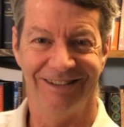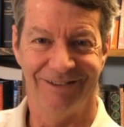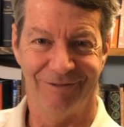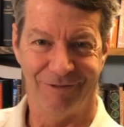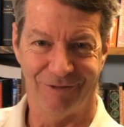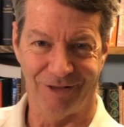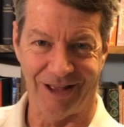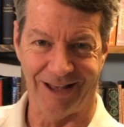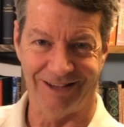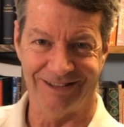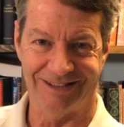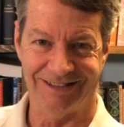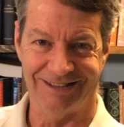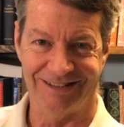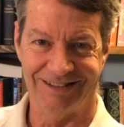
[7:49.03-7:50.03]

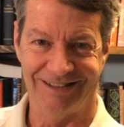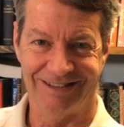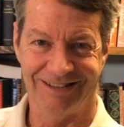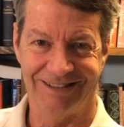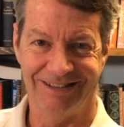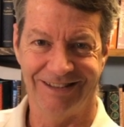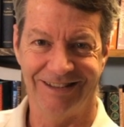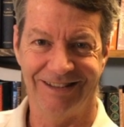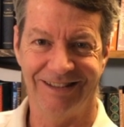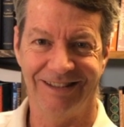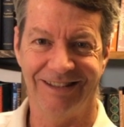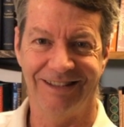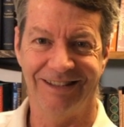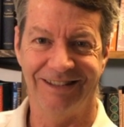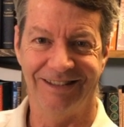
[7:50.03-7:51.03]
flesh,
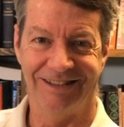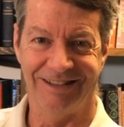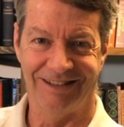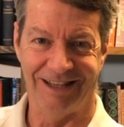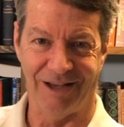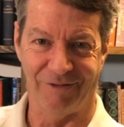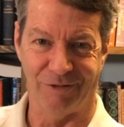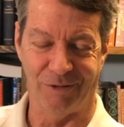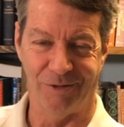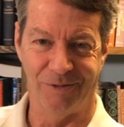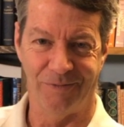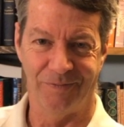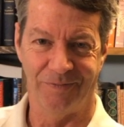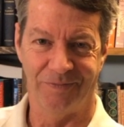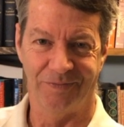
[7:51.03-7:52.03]
the devil,
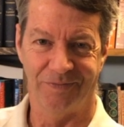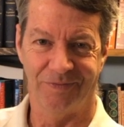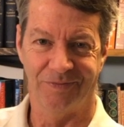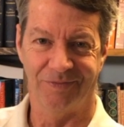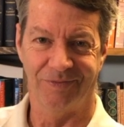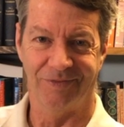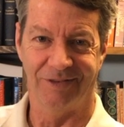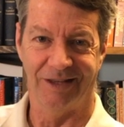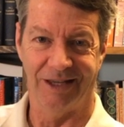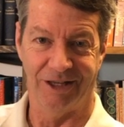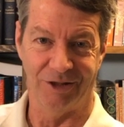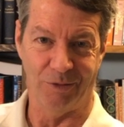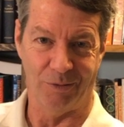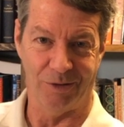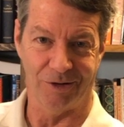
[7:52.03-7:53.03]

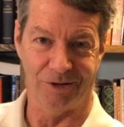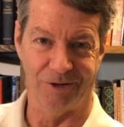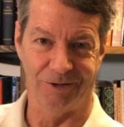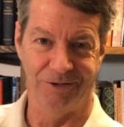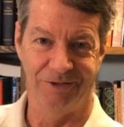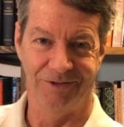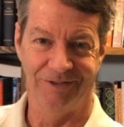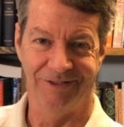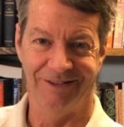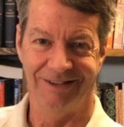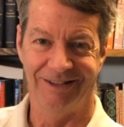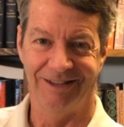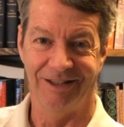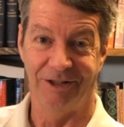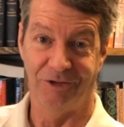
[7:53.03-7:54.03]
and the world,
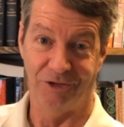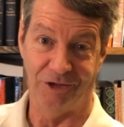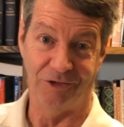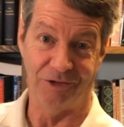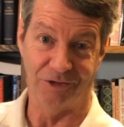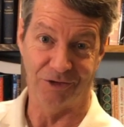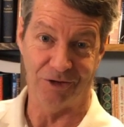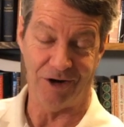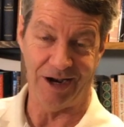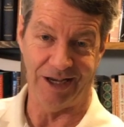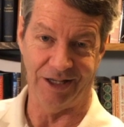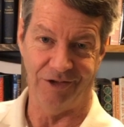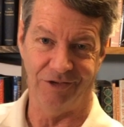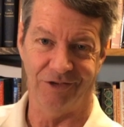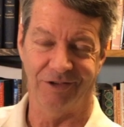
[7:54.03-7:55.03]
Jesus
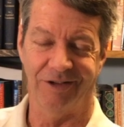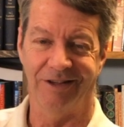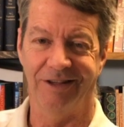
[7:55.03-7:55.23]
Christ,